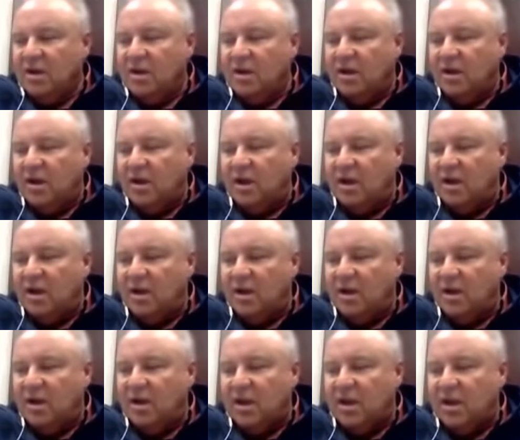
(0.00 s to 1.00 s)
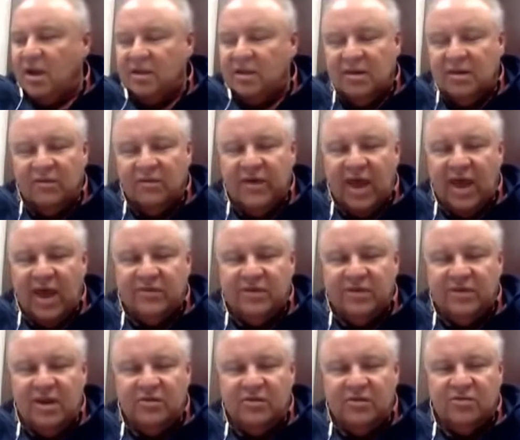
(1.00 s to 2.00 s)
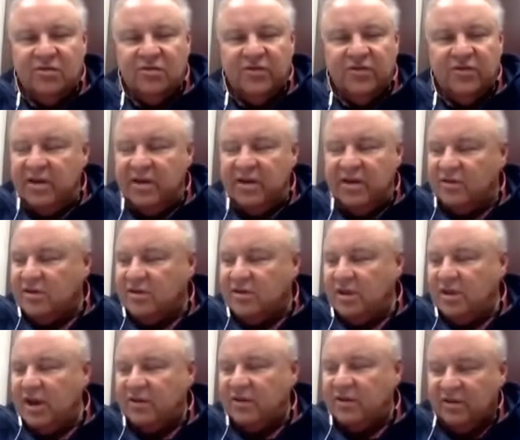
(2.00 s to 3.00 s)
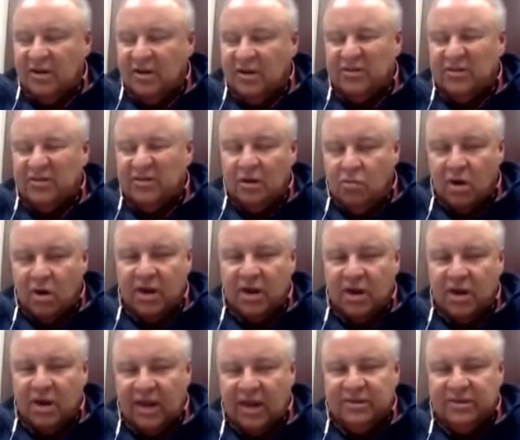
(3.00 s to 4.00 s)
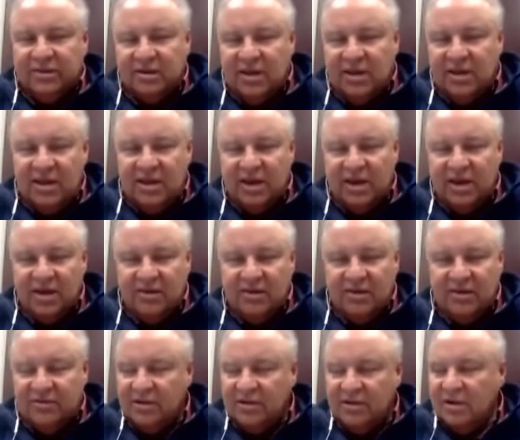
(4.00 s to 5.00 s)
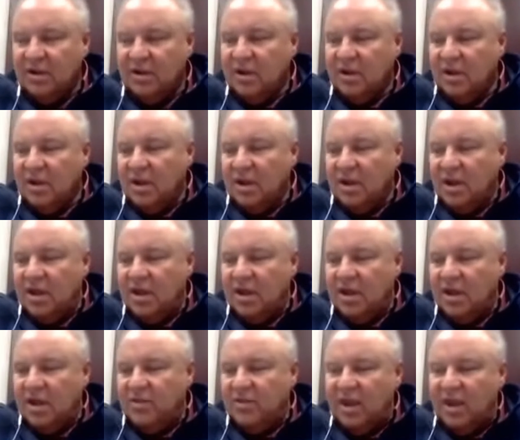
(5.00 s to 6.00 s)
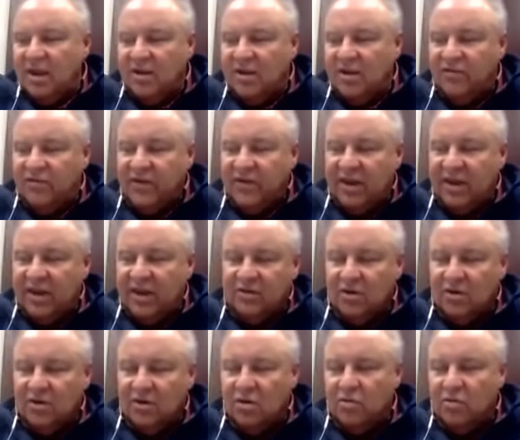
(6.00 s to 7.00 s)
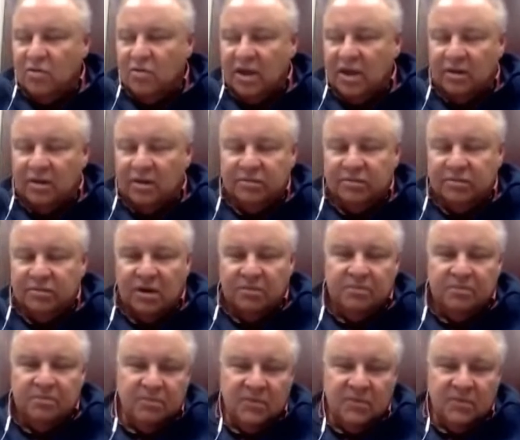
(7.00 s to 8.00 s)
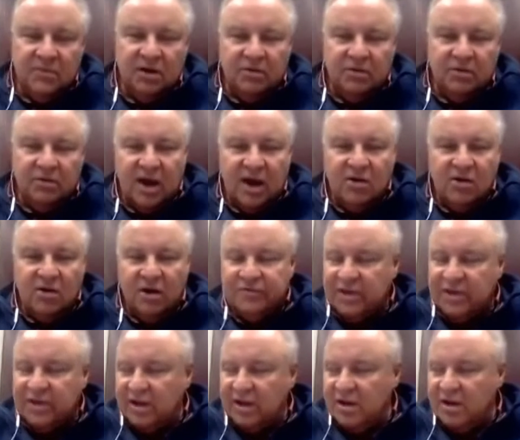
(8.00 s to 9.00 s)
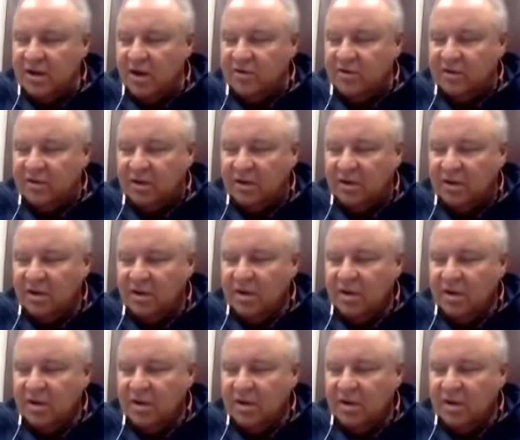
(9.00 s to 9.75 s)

vaccines through various clinics, and they're still working out the details. And then in phase 2, they'll knock off 10 years, and the